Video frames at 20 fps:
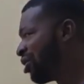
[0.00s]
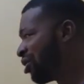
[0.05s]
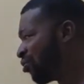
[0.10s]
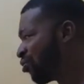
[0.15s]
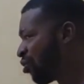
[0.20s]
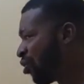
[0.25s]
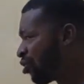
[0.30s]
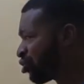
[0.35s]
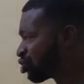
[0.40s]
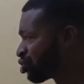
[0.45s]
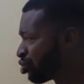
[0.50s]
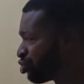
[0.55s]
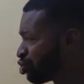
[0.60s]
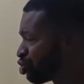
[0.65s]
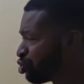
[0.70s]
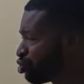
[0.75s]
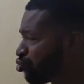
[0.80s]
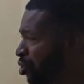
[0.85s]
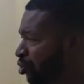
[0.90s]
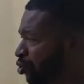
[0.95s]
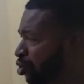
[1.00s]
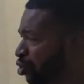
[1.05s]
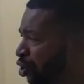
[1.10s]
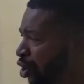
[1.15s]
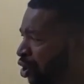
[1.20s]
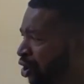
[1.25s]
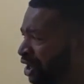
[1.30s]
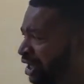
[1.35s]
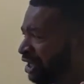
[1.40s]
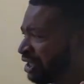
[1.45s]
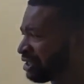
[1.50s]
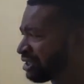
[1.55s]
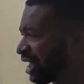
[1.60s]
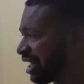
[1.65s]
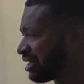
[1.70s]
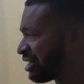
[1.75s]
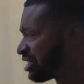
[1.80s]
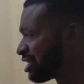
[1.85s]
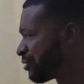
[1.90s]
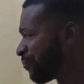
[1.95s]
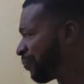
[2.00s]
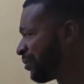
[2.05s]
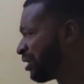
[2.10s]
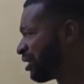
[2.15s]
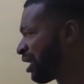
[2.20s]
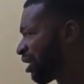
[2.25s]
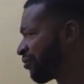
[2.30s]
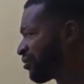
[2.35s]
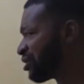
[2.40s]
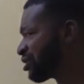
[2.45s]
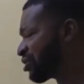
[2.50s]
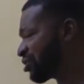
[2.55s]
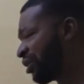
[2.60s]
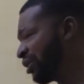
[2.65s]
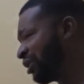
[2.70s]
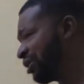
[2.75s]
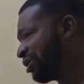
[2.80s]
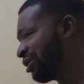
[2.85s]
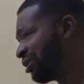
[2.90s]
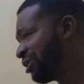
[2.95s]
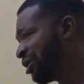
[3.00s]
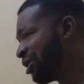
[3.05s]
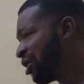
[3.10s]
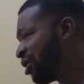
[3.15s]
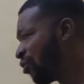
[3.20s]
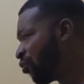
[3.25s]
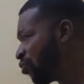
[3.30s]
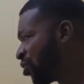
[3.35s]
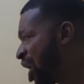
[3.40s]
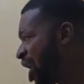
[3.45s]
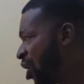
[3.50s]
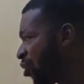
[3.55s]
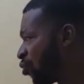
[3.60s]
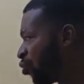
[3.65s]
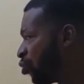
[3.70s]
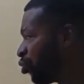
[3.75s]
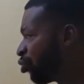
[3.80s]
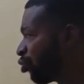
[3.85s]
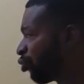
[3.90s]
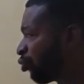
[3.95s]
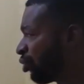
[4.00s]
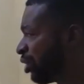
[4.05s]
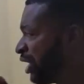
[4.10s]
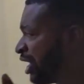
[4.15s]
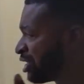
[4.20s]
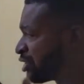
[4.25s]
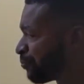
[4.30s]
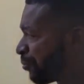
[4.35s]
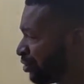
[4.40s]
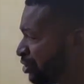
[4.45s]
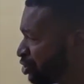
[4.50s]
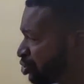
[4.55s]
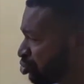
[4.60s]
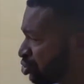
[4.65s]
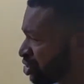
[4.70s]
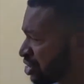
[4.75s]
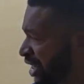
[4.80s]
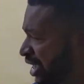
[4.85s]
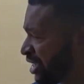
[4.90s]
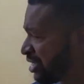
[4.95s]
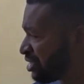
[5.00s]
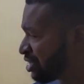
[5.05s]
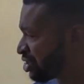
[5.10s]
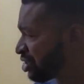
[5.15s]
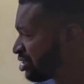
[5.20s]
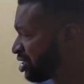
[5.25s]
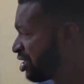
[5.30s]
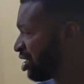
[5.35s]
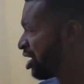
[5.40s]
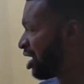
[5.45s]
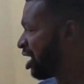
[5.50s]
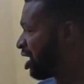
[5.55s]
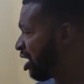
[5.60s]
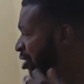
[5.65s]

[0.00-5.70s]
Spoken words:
We also do what we call interdisciplinary study, where we relate political science.